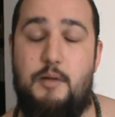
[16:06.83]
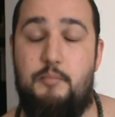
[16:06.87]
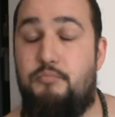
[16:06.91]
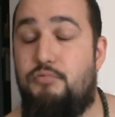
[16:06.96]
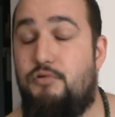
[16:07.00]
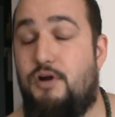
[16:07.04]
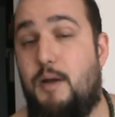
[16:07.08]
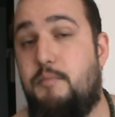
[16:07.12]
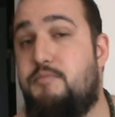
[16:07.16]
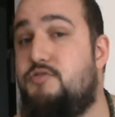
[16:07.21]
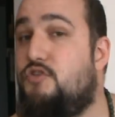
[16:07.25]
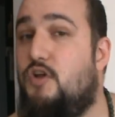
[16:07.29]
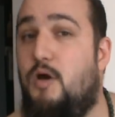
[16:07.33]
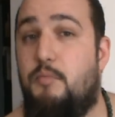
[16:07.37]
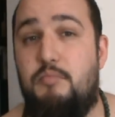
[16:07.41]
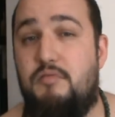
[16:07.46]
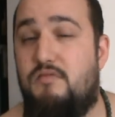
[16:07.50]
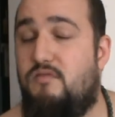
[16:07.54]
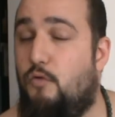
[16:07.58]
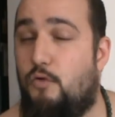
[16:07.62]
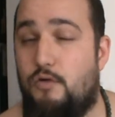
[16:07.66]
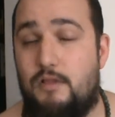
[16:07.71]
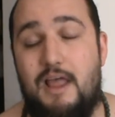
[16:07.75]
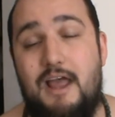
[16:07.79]
Perhaps not
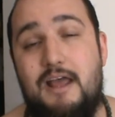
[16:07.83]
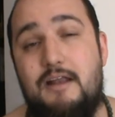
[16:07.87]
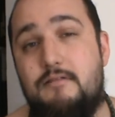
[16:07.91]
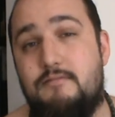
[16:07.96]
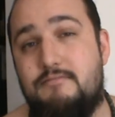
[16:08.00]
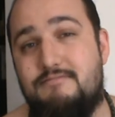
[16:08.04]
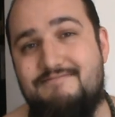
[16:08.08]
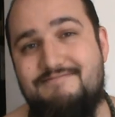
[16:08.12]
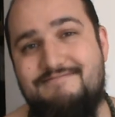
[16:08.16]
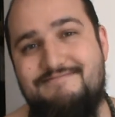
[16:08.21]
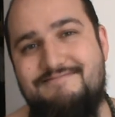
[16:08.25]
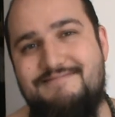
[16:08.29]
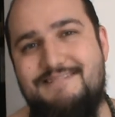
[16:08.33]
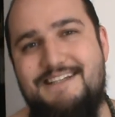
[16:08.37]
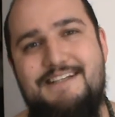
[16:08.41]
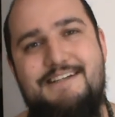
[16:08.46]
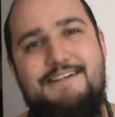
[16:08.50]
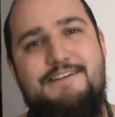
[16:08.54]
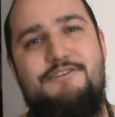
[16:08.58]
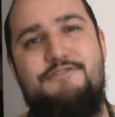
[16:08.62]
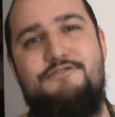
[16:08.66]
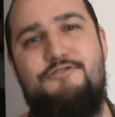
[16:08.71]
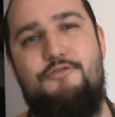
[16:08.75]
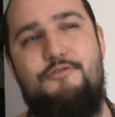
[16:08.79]
before that.
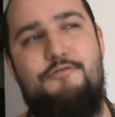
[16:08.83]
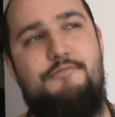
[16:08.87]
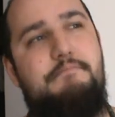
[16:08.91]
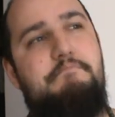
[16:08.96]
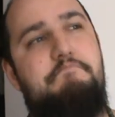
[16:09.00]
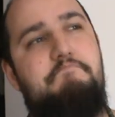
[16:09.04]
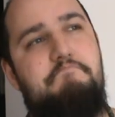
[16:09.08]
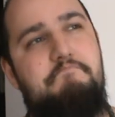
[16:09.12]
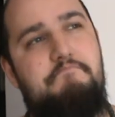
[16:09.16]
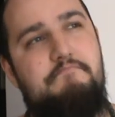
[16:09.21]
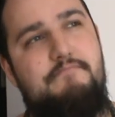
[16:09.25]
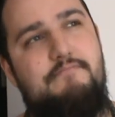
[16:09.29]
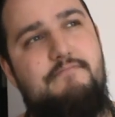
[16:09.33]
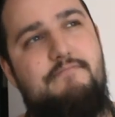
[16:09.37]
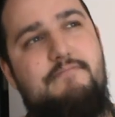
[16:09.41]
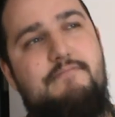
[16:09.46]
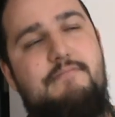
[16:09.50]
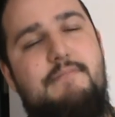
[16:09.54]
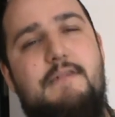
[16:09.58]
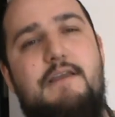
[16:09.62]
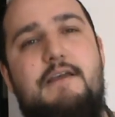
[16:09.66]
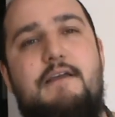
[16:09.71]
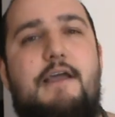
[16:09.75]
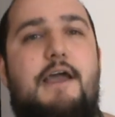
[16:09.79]
So,
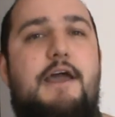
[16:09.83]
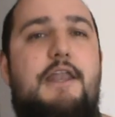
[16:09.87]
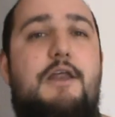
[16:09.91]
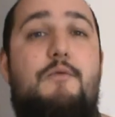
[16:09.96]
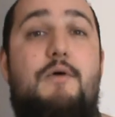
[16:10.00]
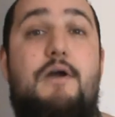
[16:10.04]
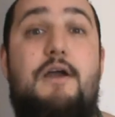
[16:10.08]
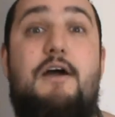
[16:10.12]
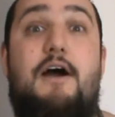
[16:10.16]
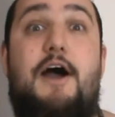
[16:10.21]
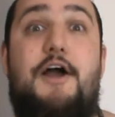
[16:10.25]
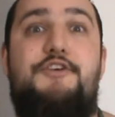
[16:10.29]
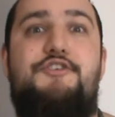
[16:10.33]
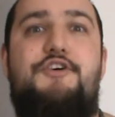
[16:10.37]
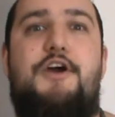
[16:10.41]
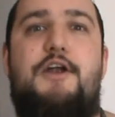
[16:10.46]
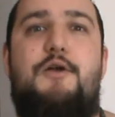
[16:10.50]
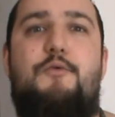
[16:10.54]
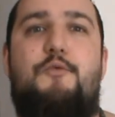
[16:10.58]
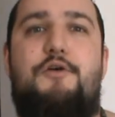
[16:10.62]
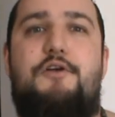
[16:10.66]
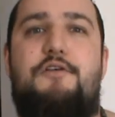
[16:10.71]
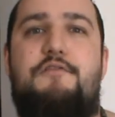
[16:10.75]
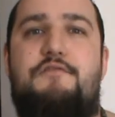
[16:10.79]
anyway, I try
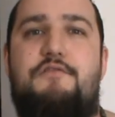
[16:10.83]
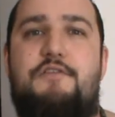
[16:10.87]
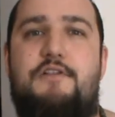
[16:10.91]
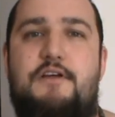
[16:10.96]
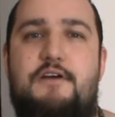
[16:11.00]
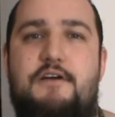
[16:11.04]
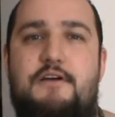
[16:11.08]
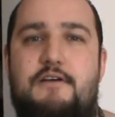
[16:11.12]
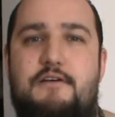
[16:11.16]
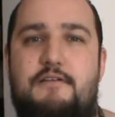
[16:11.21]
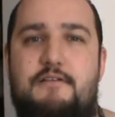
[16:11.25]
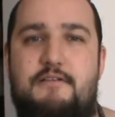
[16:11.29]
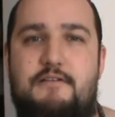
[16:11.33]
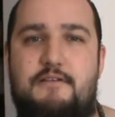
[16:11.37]
and work for the